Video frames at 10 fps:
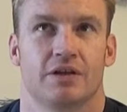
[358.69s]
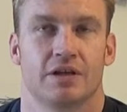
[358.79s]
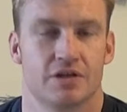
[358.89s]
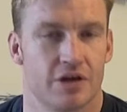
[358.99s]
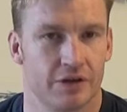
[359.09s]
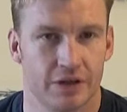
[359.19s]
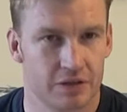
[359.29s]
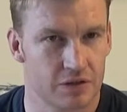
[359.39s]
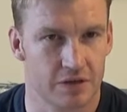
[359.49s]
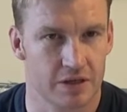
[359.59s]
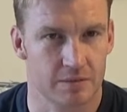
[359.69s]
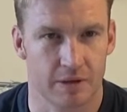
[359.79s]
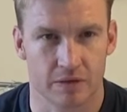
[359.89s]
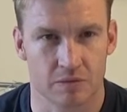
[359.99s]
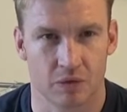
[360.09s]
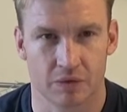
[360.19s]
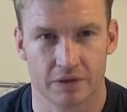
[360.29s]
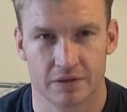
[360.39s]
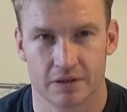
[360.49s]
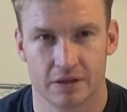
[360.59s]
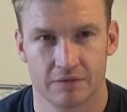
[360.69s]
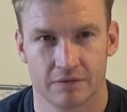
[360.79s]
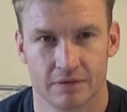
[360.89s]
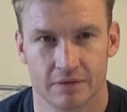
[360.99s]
there's no need to stress about the small things in life.